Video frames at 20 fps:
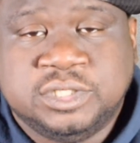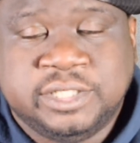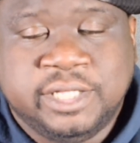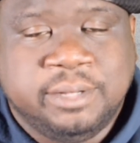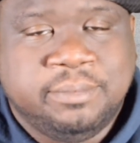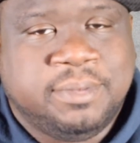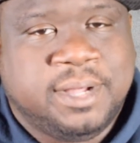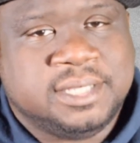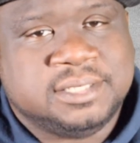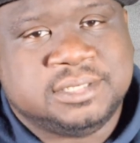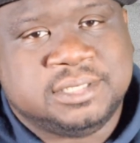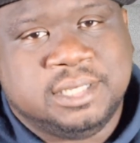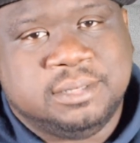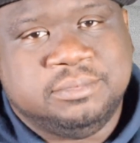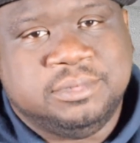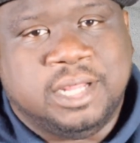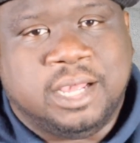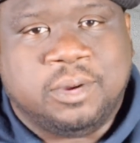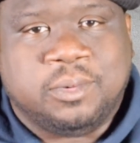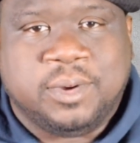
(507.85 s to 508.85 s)

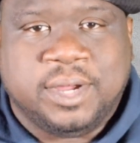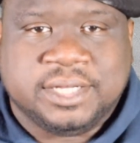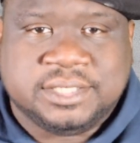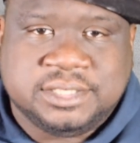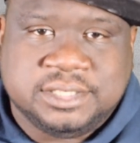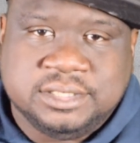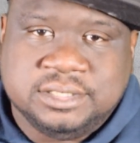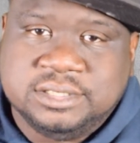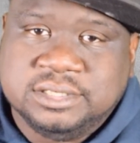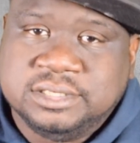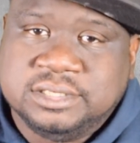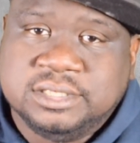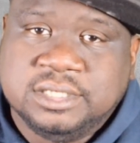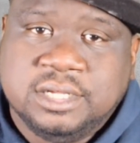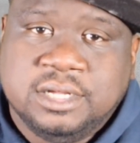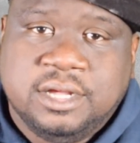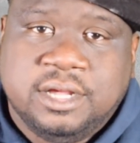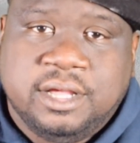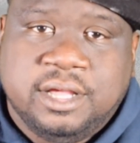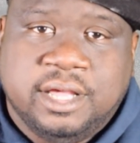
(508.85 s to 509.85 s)
step-by-step directions
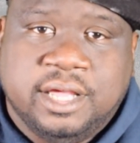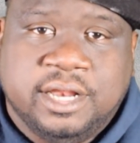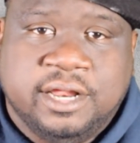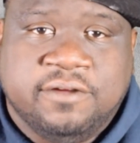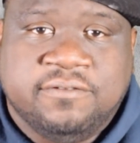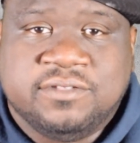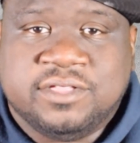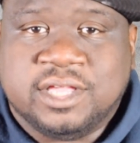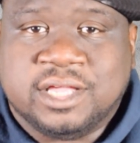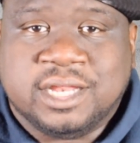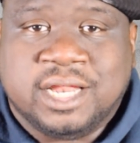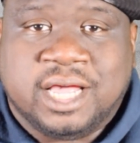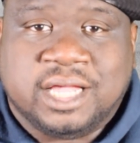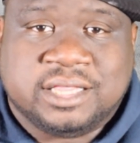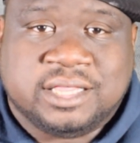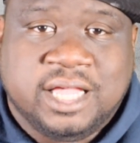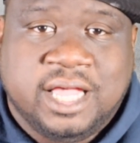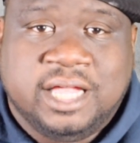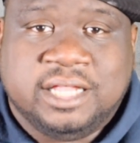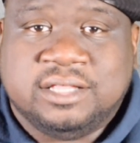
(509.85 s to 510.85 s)
and everything
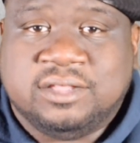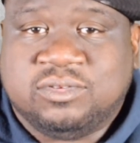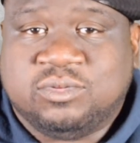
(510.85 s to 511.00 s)
like that.